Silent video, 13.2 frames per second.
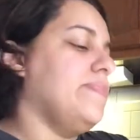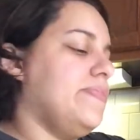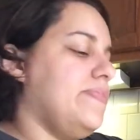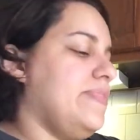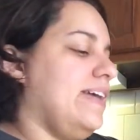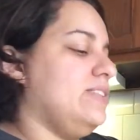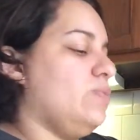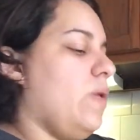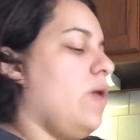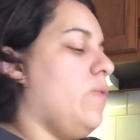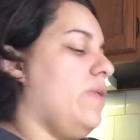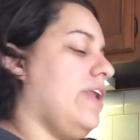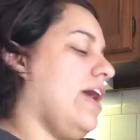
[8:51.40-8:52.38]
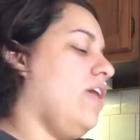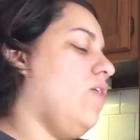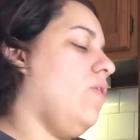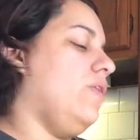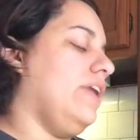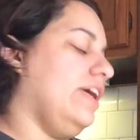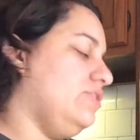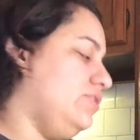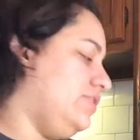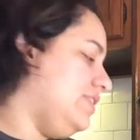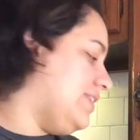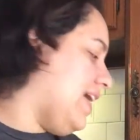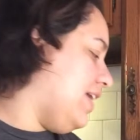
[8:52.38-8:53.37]
And that's why when I go and I do
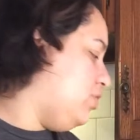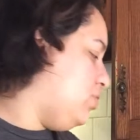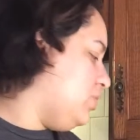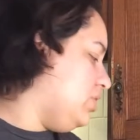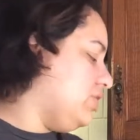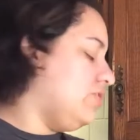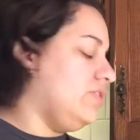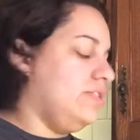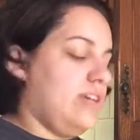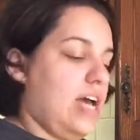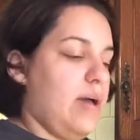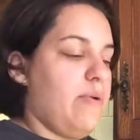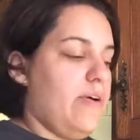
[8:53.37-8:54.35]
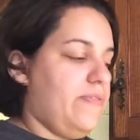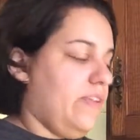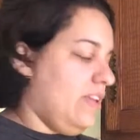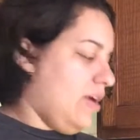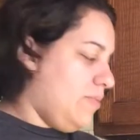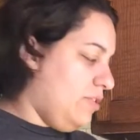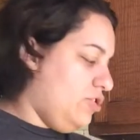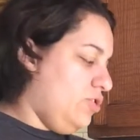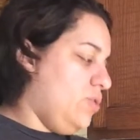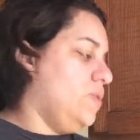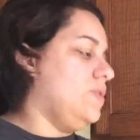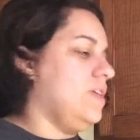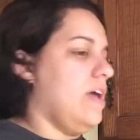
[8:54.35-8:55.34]
this, I do a little time of the lemon
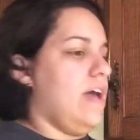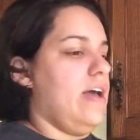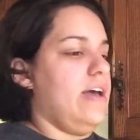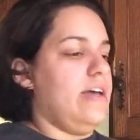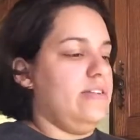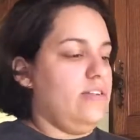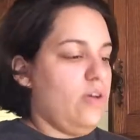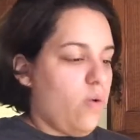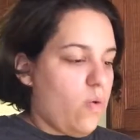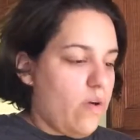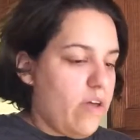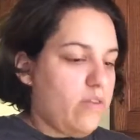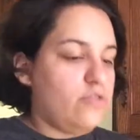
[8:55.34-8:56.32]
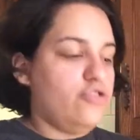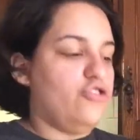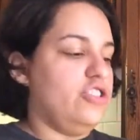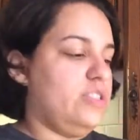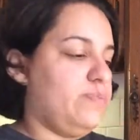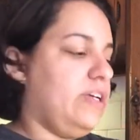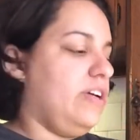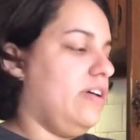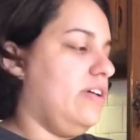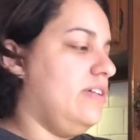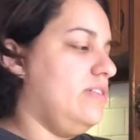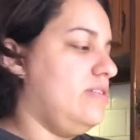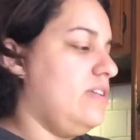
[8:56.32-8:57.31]
juice and the oil, just
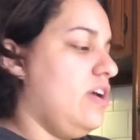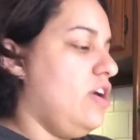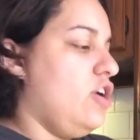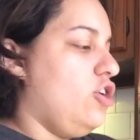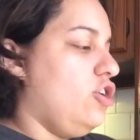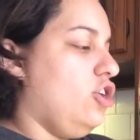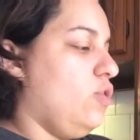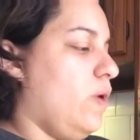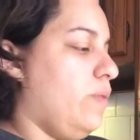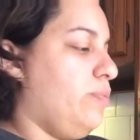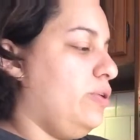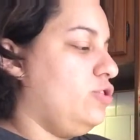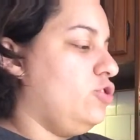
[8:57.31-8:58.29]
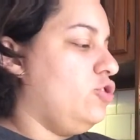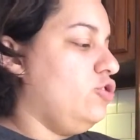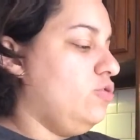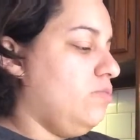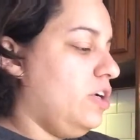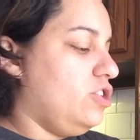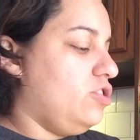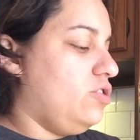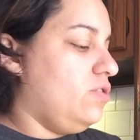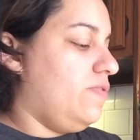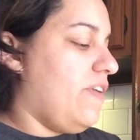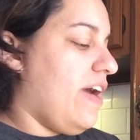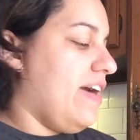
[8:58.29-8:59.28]
because you don't want to put too much too
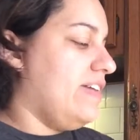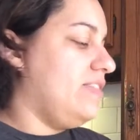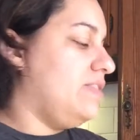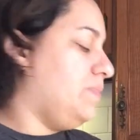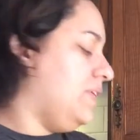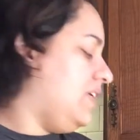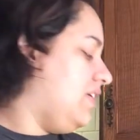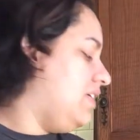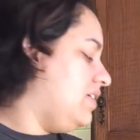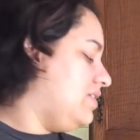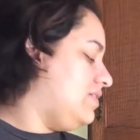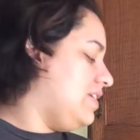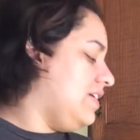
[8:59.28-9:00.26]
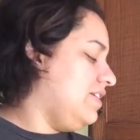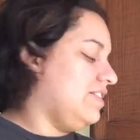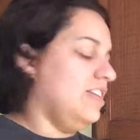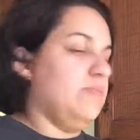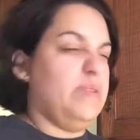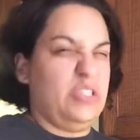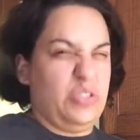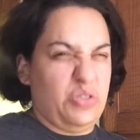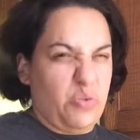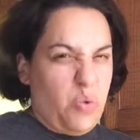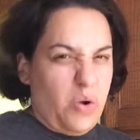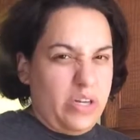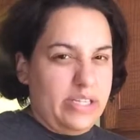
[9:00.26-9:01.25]
fast, because then it's going to be too
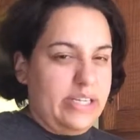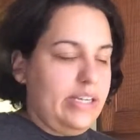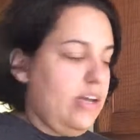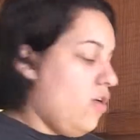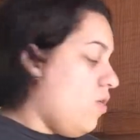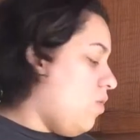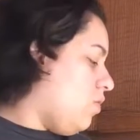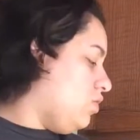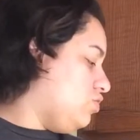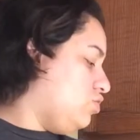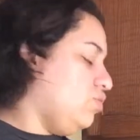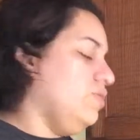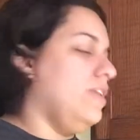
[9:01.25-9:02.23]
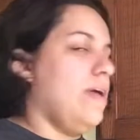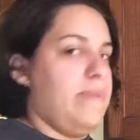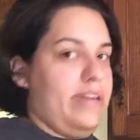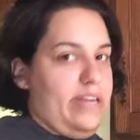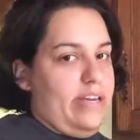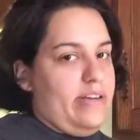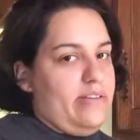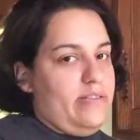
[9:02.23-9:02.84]
oily or too lemony.